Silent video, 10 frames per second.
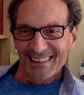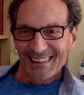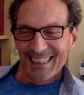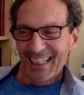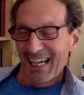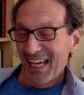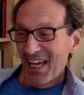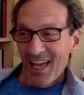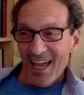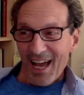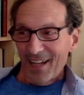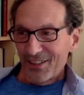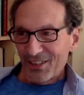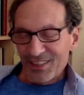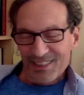yeah. I
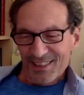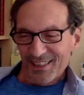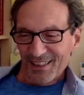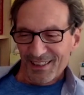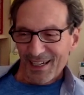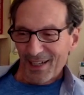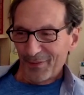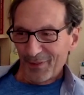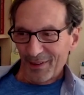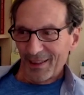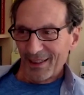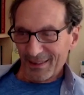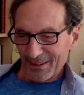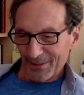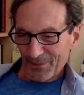just, uh, I felt
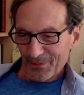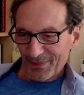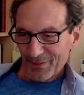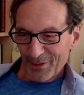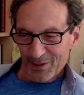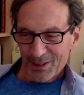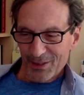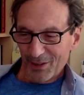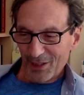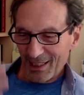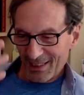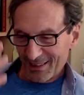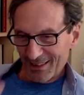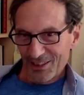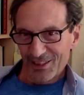like, first of all, I
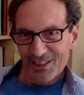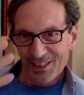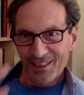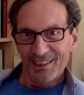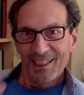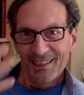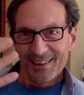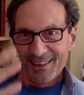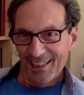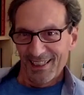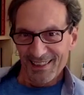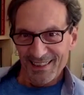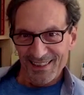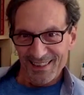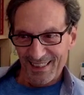could just sit and
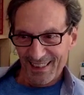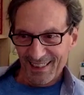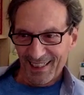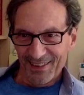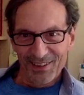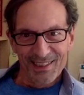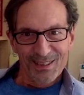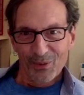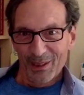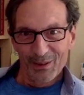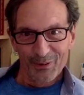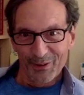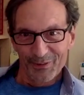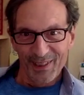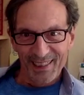gaze at this wonderful
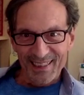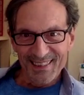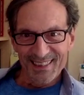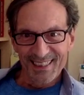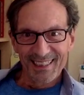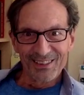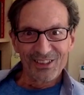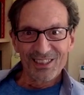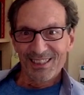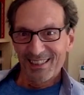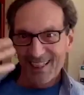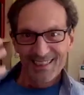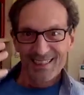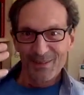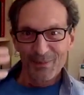face, and she's
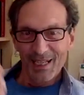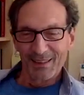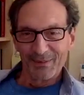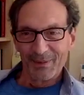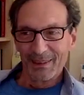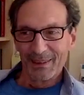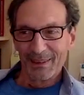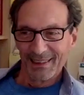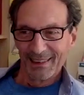gazing back at me.